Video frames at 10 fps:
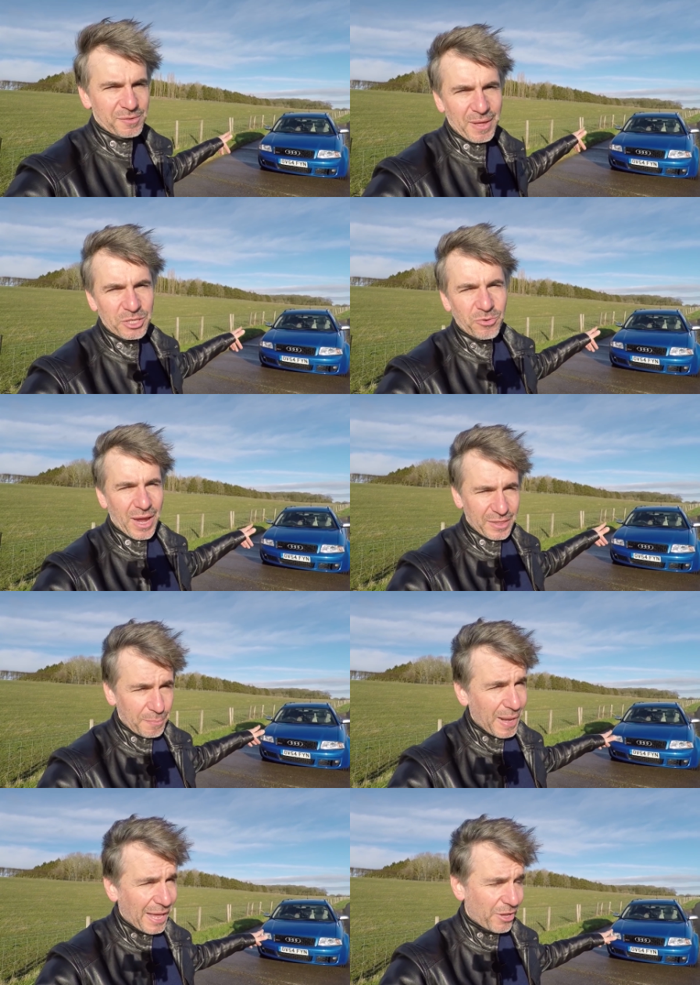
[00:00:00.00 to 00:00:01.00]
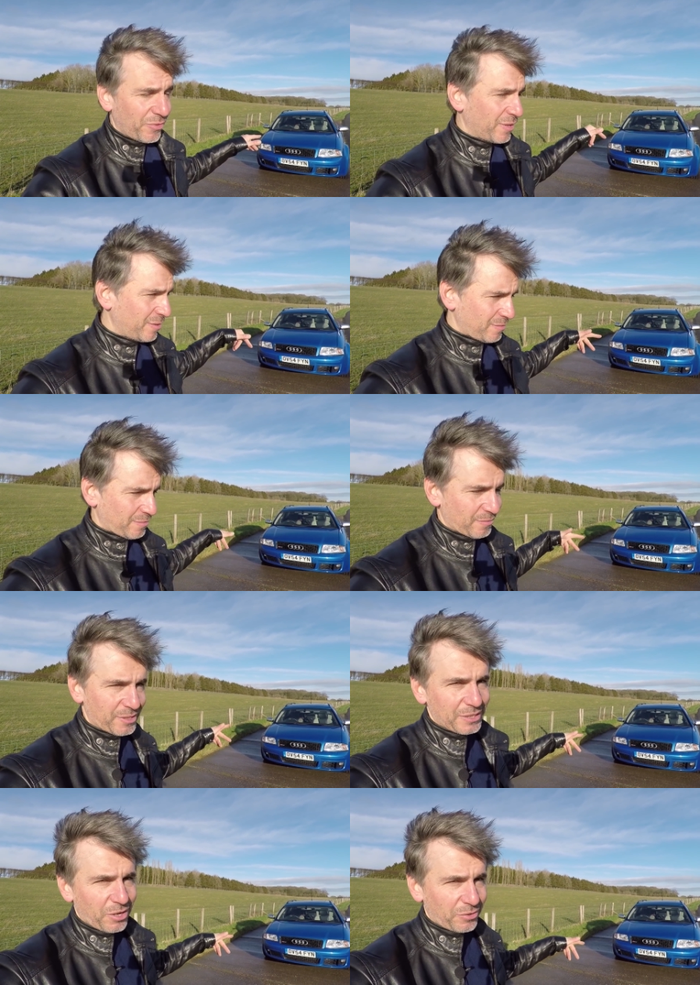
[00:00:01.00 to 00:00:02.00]
I'd make sure it had the plaque on the
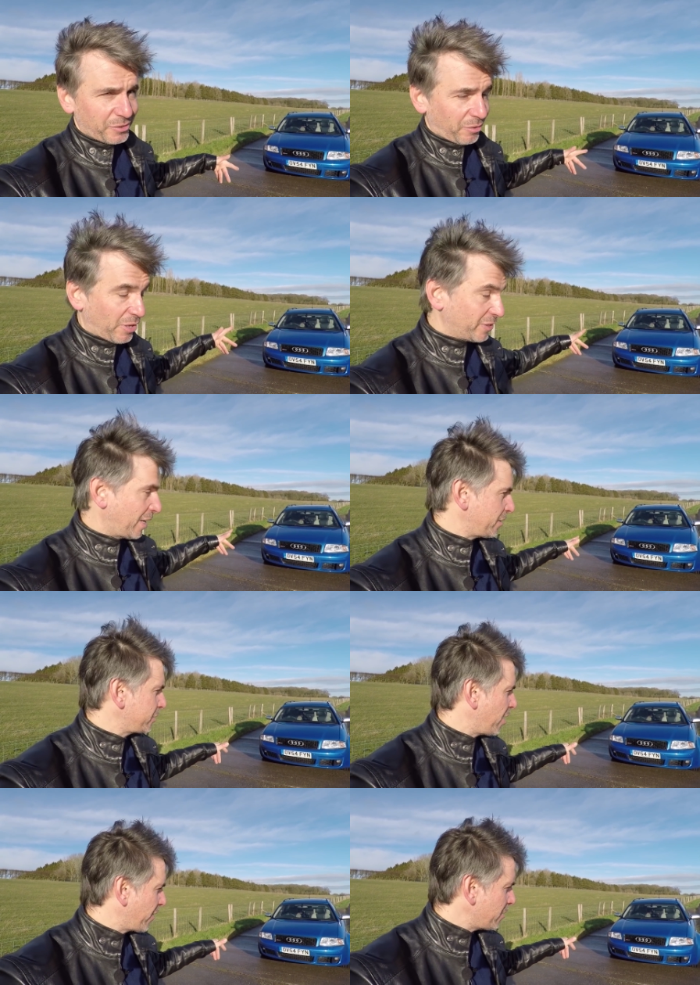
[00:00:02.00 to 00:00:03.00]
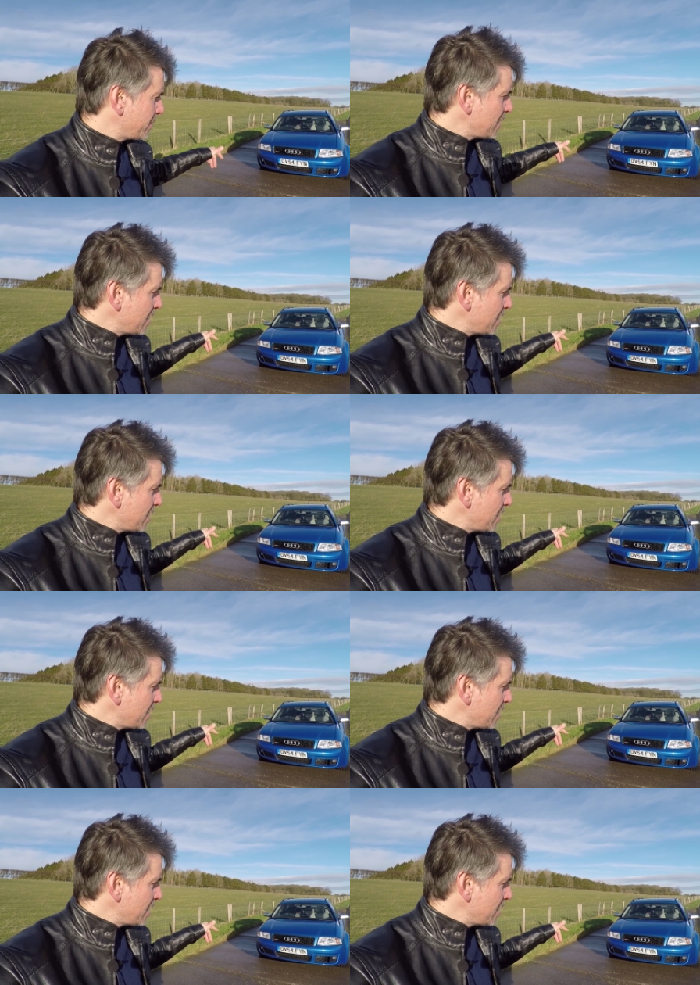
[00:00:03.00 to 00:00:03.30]
centre console, unlike this car though.